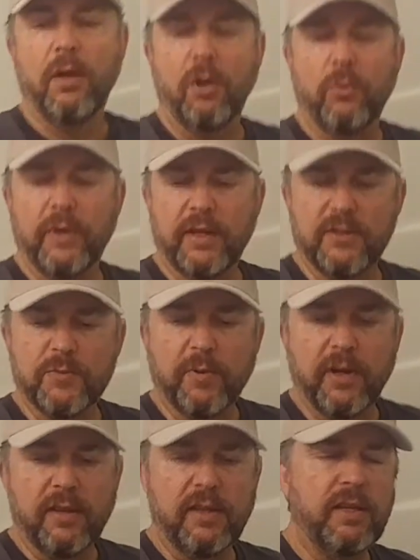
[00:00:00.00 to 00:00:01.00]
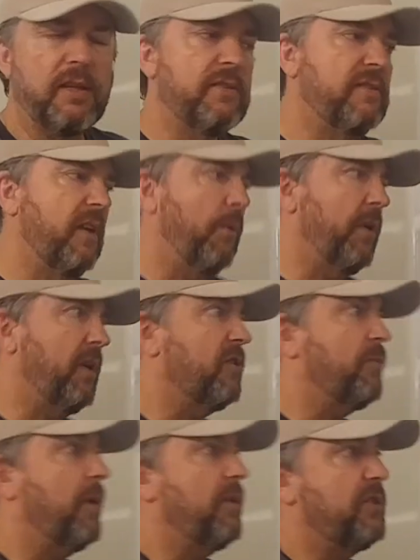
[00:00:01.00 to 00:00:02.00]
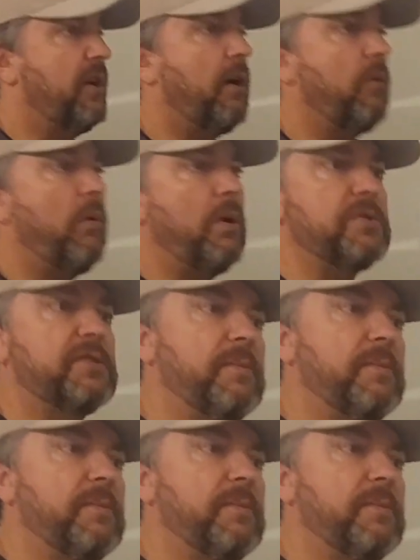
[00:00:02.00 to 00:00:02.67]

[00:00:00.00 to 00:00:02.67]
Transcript: We can spray these and we can spray the shower walls to